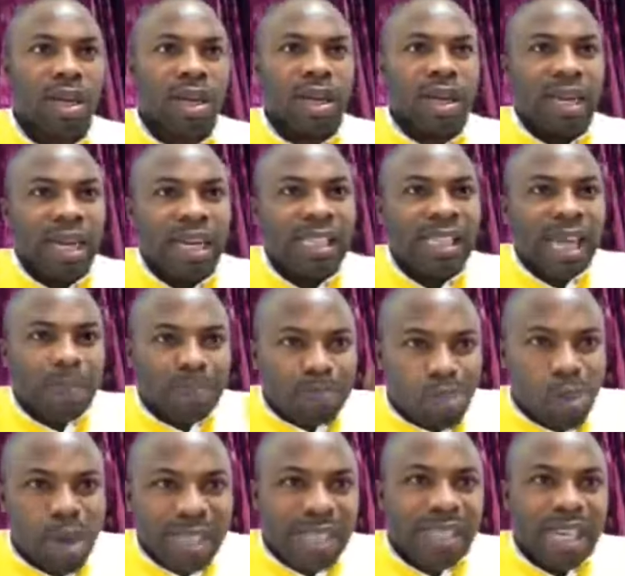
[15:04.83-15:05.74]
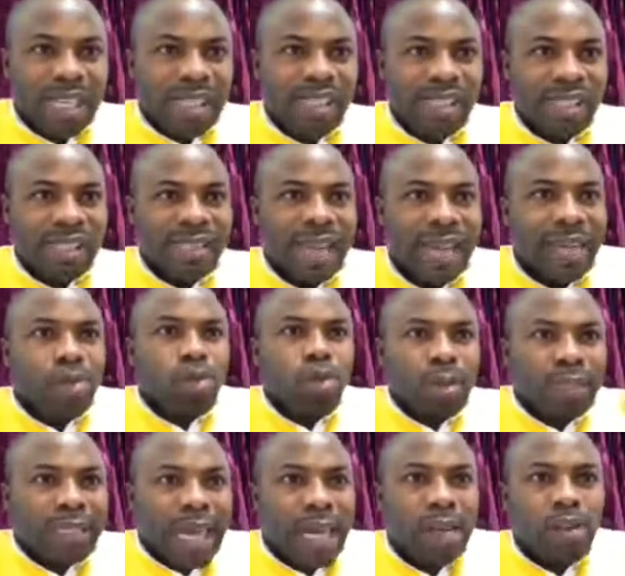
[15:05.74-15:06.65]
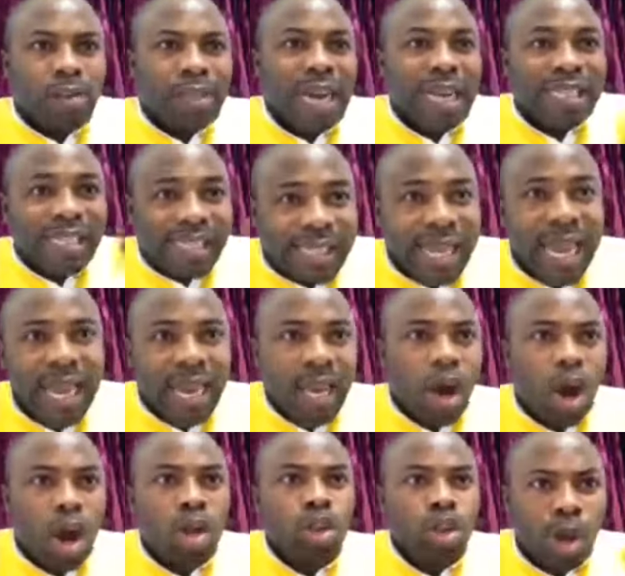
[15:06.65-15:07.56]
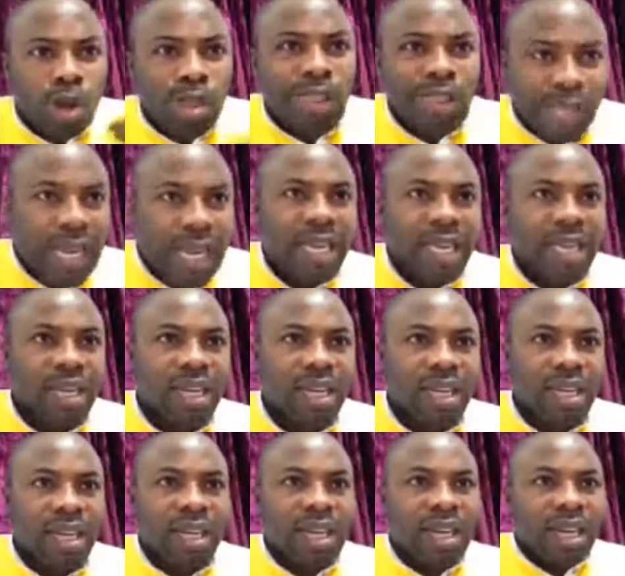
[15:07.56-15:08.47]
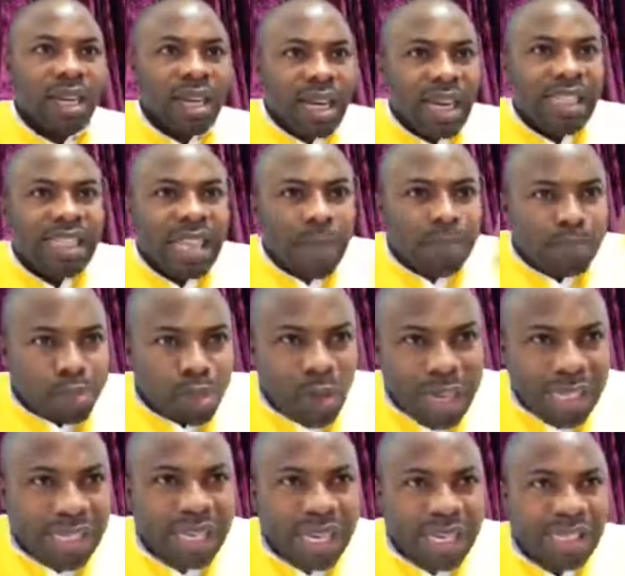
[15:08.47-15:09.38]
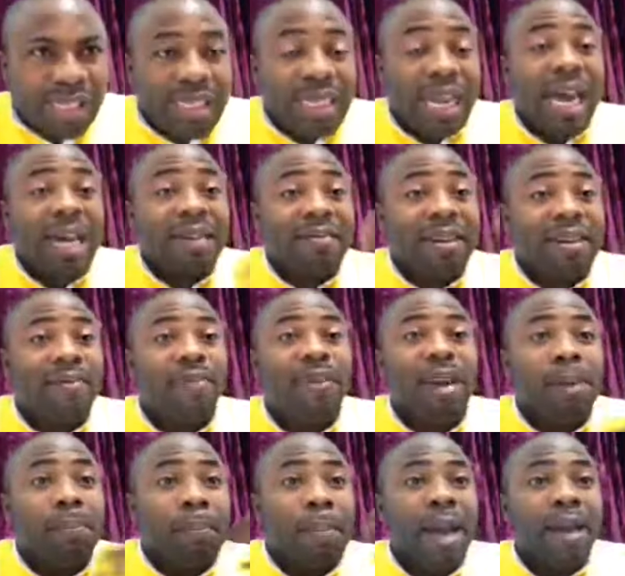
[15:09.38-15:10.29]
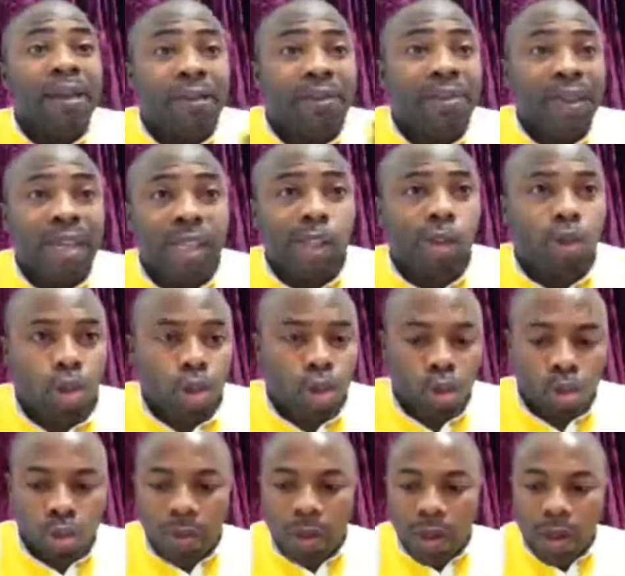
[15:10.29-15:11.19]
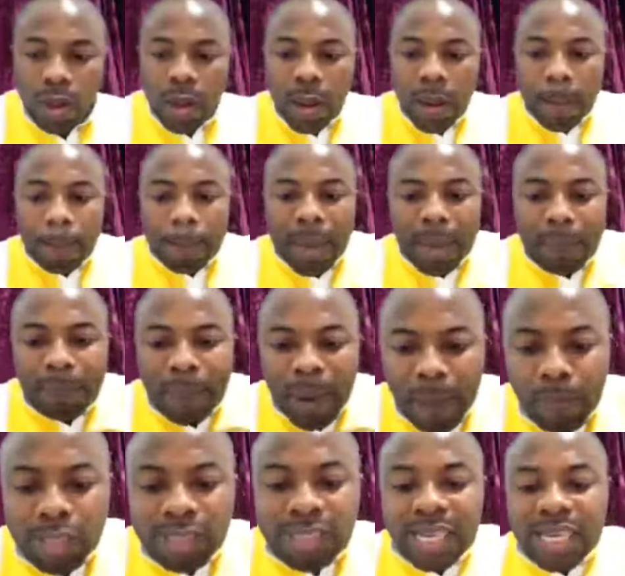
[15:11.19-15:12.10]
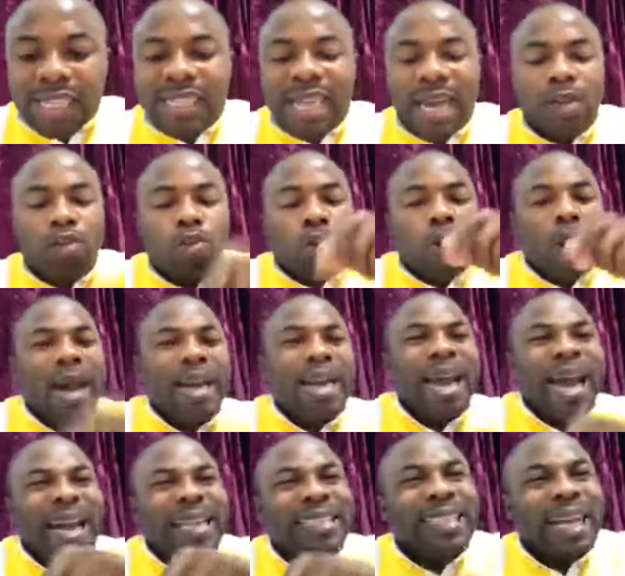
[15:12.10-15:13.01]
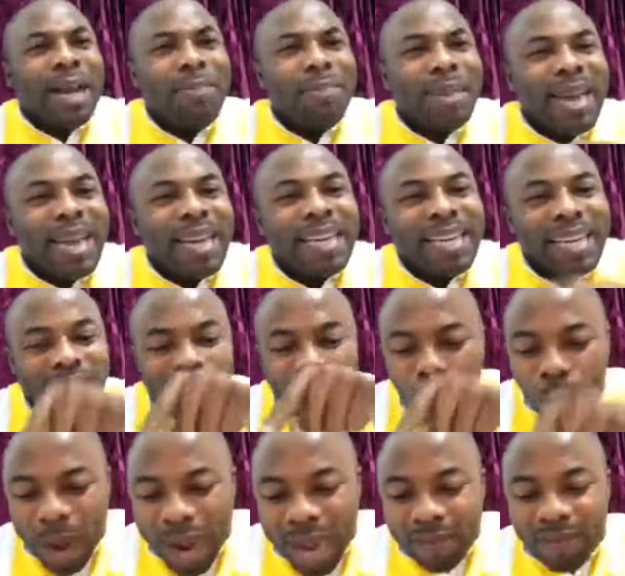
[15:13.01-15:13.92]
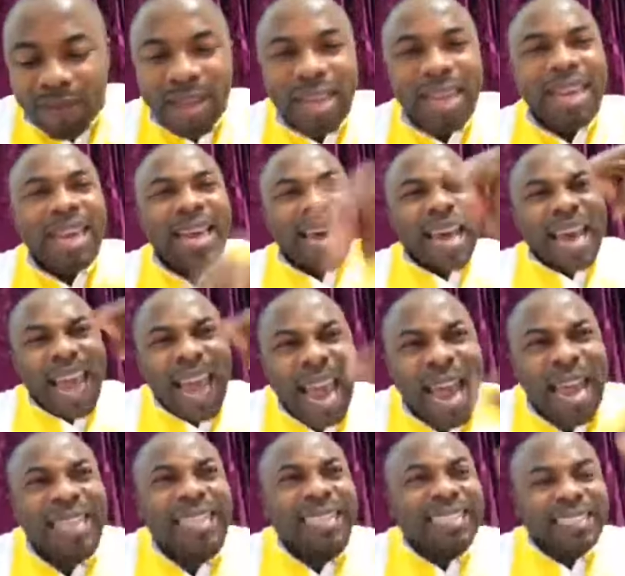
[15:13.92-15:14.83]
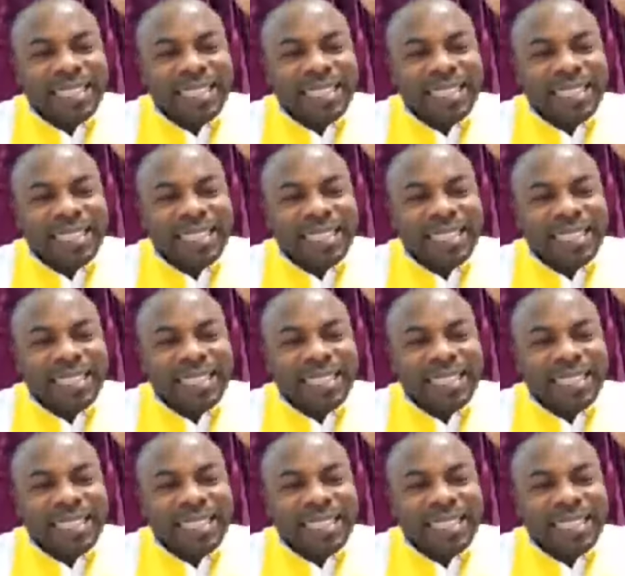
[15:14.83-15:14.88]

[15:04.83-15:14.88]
It's the presence that will tell you that stay or don't stay. It's the presence that reveal many things to you. But Bible says that when Adam and his wife heard